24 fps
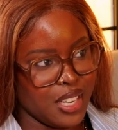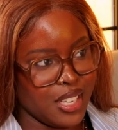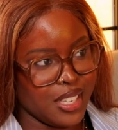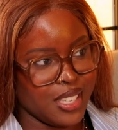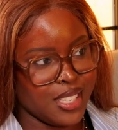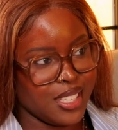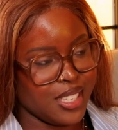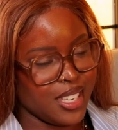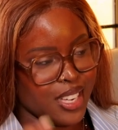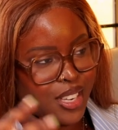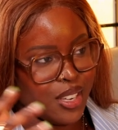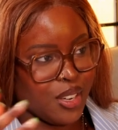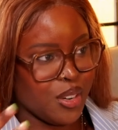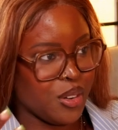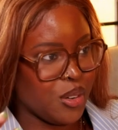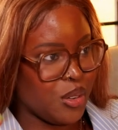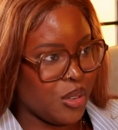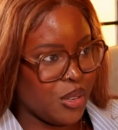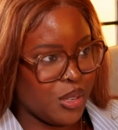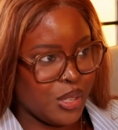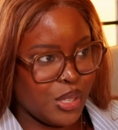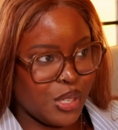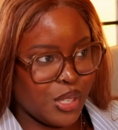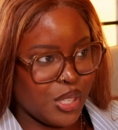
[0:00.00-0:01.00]

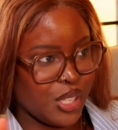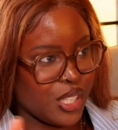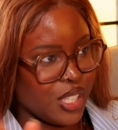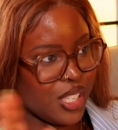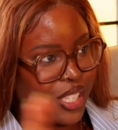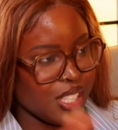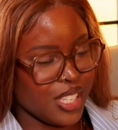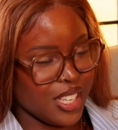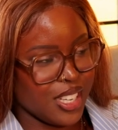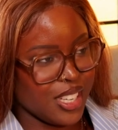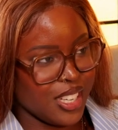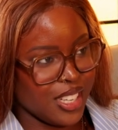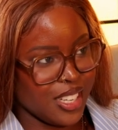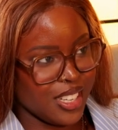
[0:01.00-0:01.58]
singles?